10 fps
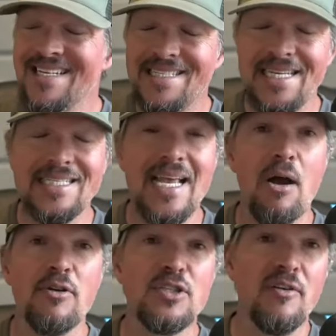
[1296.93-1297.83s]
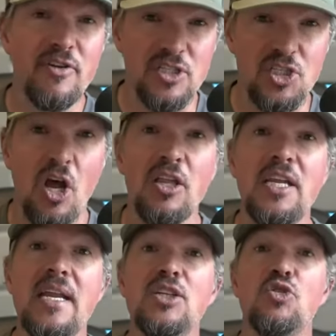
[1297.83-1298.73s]
six hours of
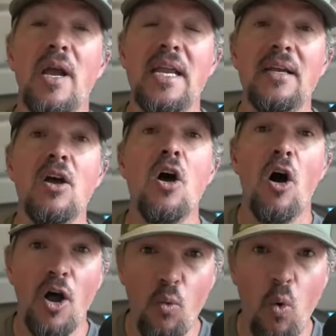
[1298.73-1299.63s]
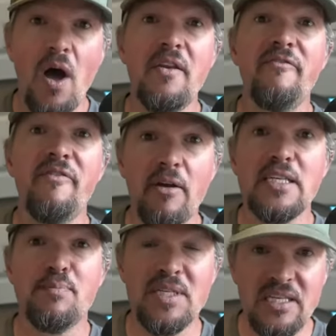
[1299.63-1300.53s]
consolidated training on one
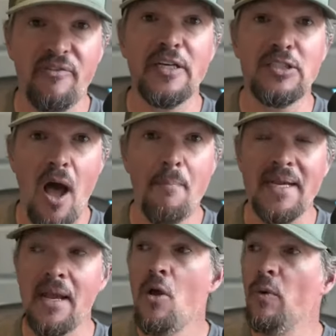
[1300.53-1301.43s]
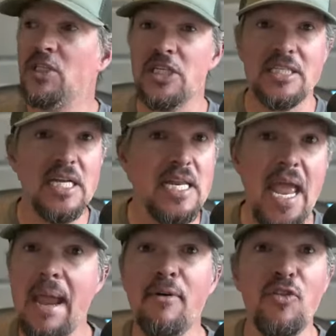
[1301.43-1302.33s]
very specific topic, which is the
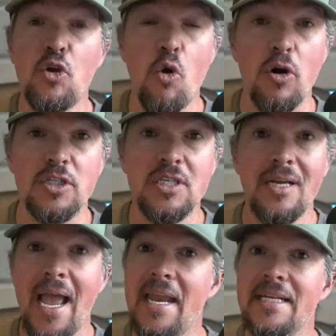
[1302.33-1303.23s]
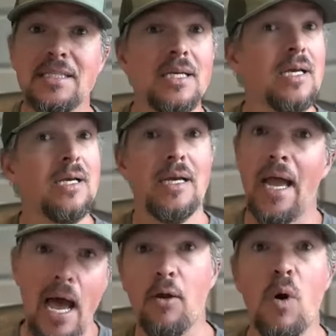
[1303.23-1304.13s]
name of the course. And it's
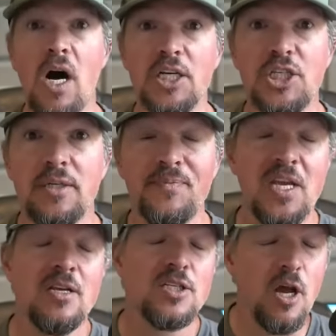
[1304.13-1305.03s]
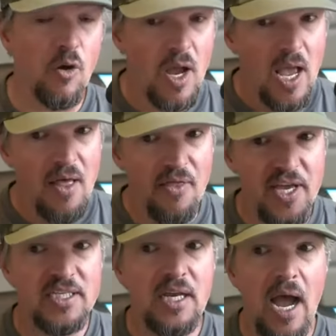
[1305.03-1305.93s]
how to wash. So
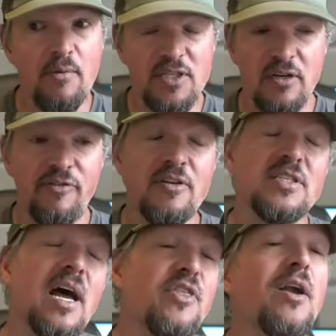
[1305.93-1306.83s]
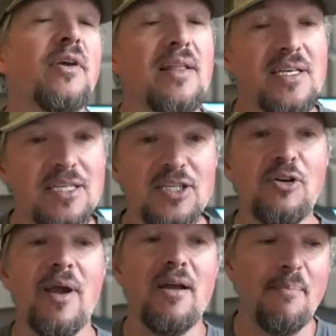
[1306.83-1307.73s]
this guy was confused. And I thought, okay, this is a
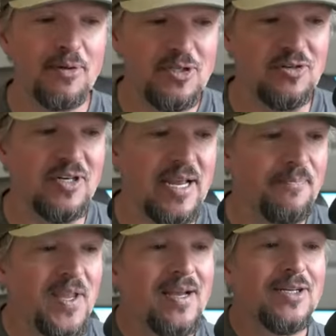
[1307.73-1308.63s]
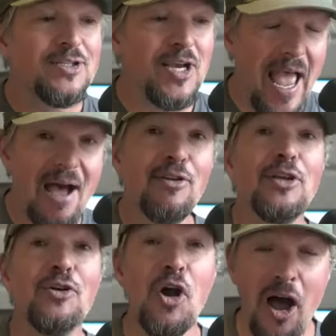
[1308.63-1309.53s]
great opportunity to have a
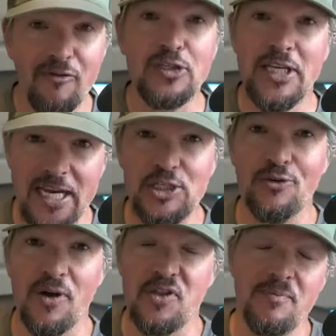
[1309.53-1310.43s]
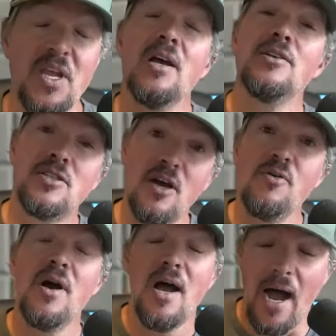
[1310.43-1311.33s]
little conversation with him.
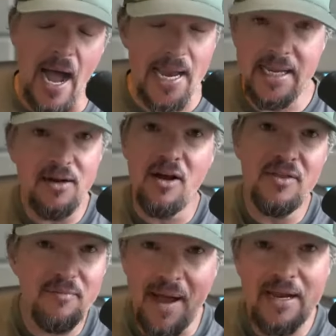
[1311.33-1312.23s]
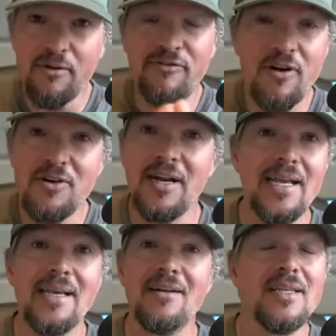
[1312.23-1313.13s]
So I get on the microphone and I
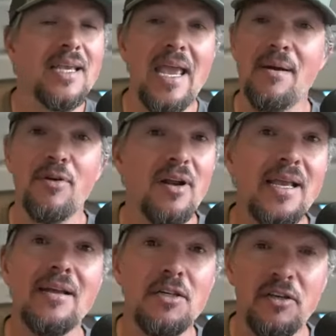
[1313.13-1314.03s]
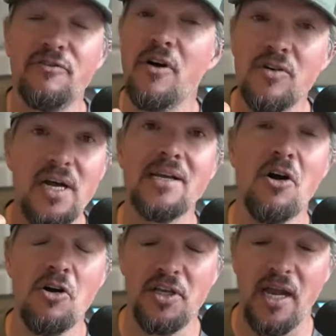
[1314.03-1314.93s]
get on the camera and I get on the phone and I
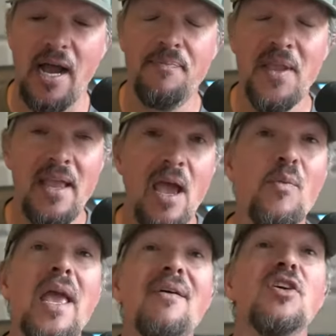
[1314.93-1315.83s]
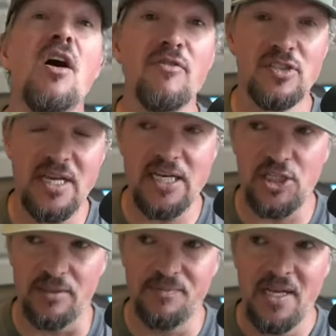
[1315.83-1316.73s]
call the guy and we have a
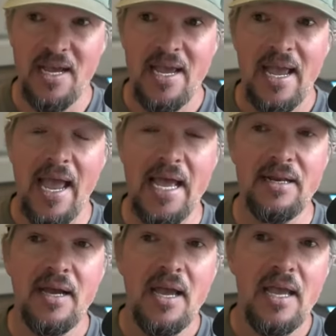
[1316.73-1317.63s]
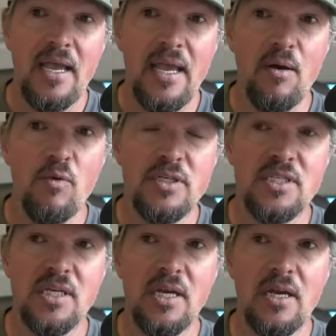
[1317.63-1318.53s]
conversation. And it
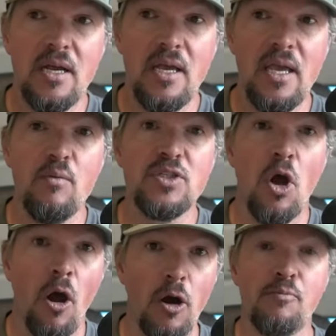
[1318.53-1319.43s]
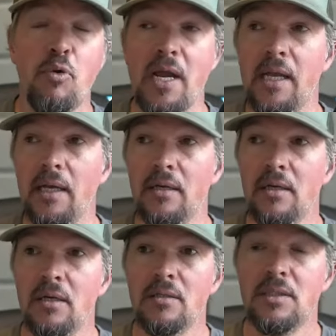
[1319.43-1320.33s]
was it was heartbreaking
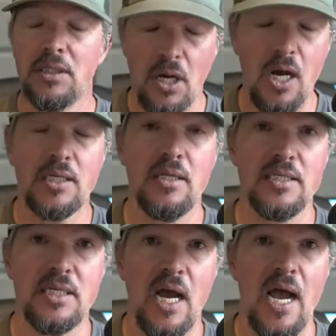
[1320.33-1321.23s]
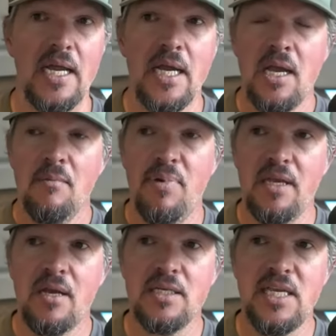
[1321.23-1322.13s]
to talk to this guy
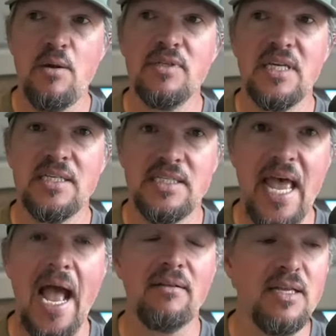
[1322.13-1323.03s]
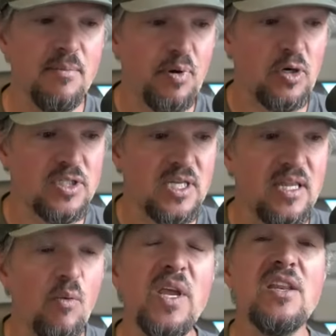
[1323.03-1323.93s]
because he was exactly the person
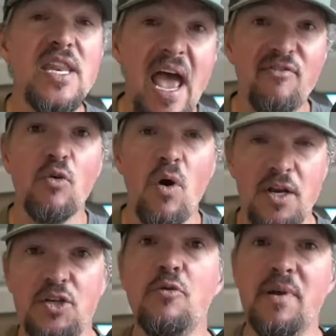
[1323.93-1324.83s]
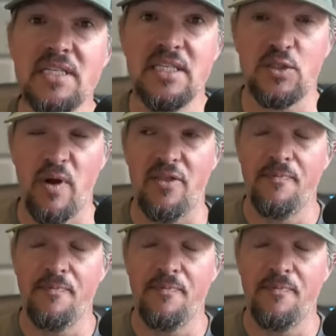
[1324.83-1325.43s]
that we never want to do business with.